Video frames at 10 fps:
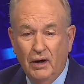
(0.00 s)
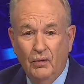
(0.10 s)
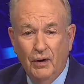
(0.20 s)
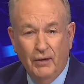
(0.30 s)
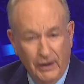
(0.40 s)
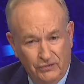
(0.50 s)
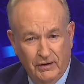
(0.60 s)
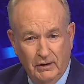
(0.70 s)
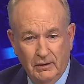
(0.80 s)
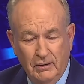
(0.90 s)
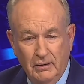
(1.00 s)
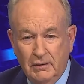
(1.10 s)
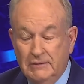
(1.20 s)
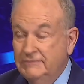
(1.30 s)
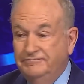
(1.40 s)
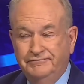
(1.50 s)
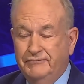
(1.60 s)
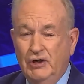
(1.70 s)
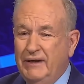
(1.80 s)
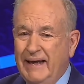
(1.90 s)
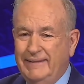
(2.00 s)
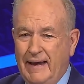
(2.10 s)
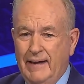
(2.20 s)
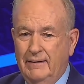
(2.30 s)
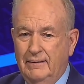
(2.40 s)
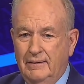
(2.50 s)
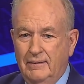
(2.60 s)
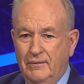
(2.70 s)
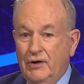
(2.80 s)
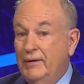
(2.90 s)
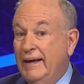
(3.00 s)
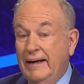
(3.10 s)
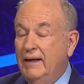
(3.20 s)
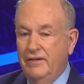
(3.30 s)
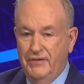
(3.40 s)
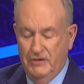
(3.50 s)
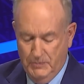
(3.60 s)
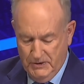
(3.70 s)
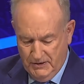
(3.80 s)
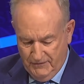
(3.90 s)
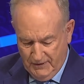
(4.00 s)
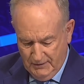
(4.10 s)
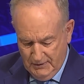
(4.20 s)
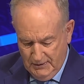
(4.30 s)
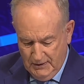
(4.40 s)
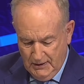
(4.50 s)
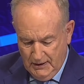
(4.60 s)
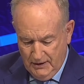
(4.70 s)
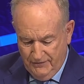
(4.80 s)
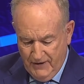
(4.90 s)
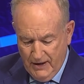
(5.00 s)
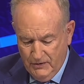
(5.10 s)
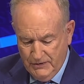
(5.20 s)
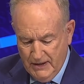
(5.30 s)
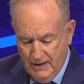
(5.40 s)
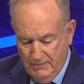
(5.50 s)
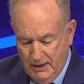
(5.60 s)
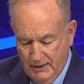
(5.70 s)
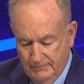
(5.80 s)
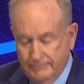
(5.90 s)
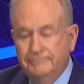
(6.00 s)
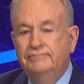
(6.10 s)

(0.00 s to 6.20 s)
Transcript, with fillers: Where is it? We don't get that. We don't get anything specific. And the final soundbite,